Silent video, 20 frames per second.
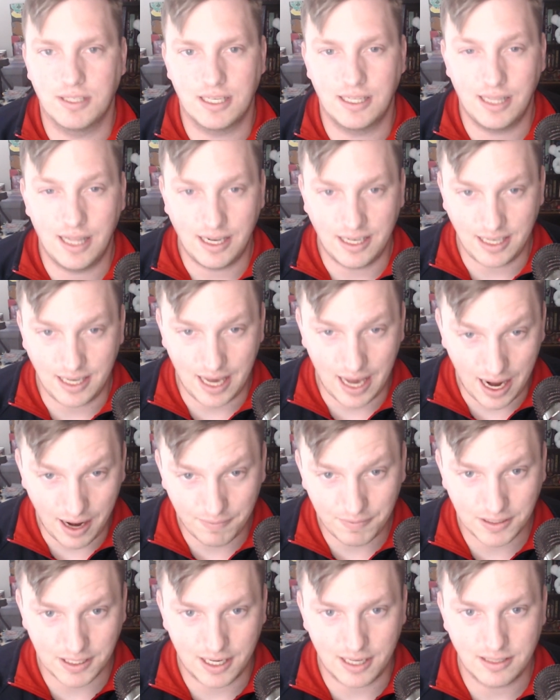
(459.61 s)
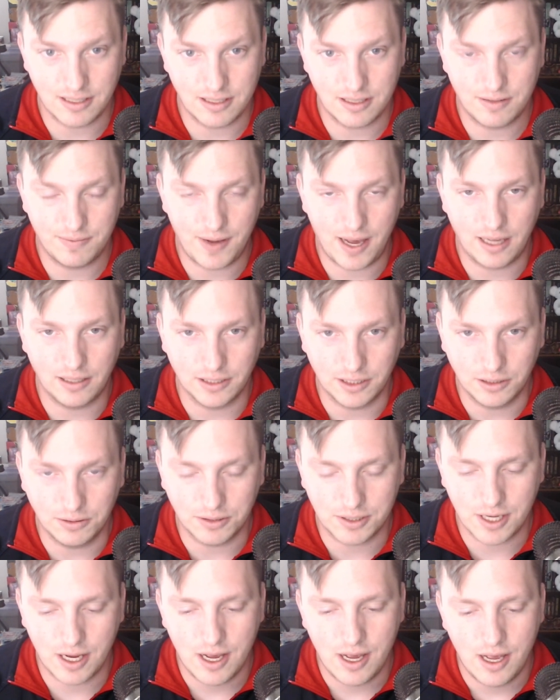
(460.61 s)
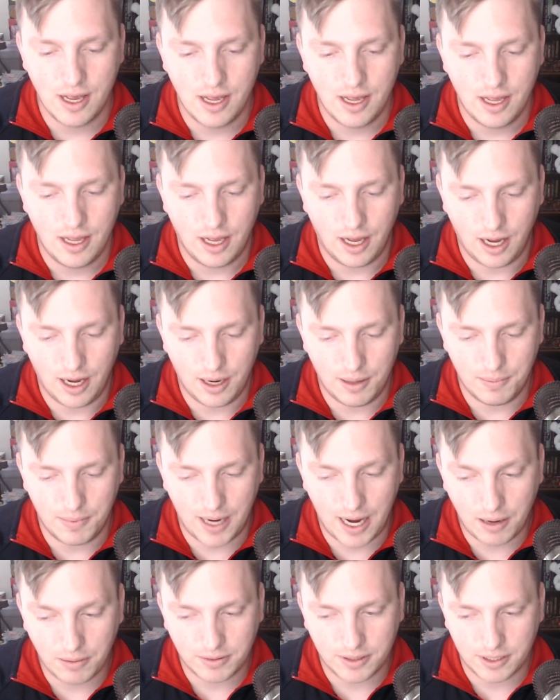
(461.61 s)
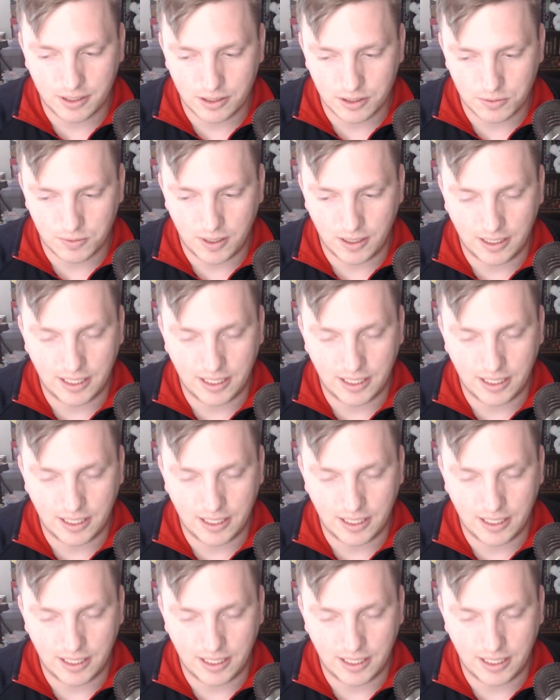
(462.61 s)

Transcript: and then he advertises the values out there as well.